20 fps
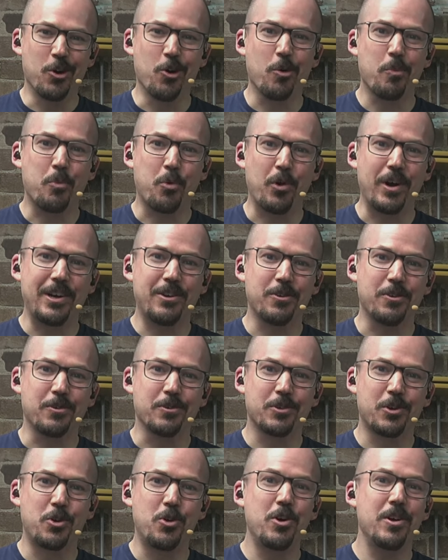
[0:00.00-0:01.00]
your
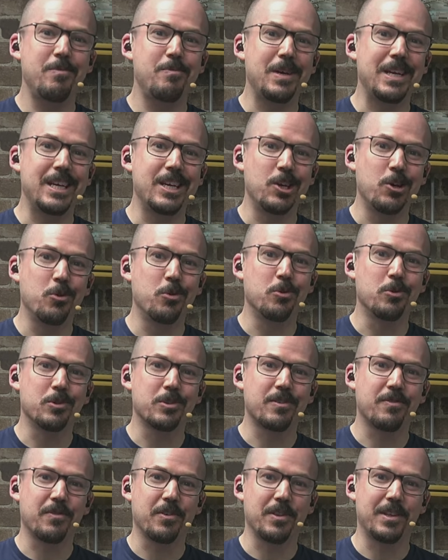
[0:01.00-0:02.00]
printers could be
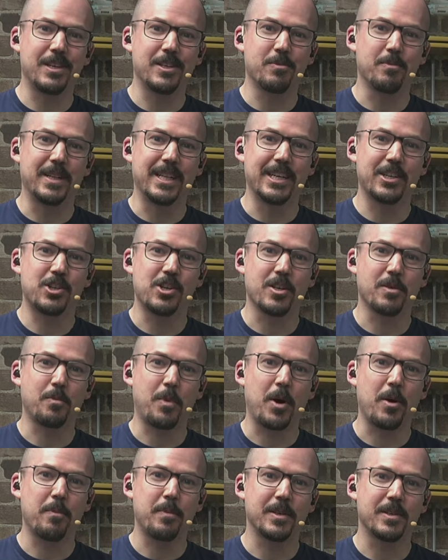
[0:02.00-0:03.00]
used for these malicious
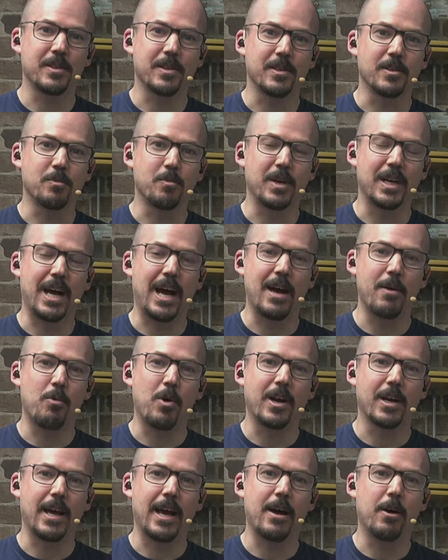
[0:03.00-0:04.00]
purposes, but I
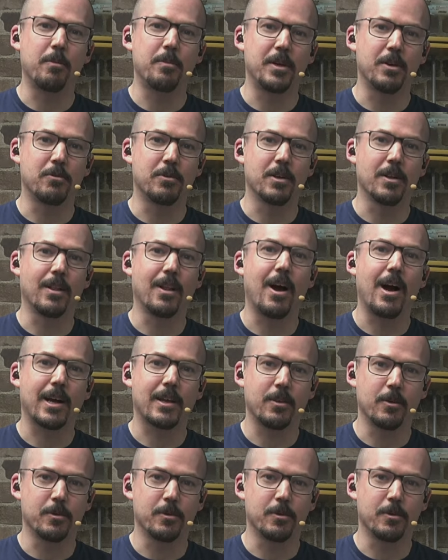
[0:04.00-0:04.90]
want to yeah. help you to lock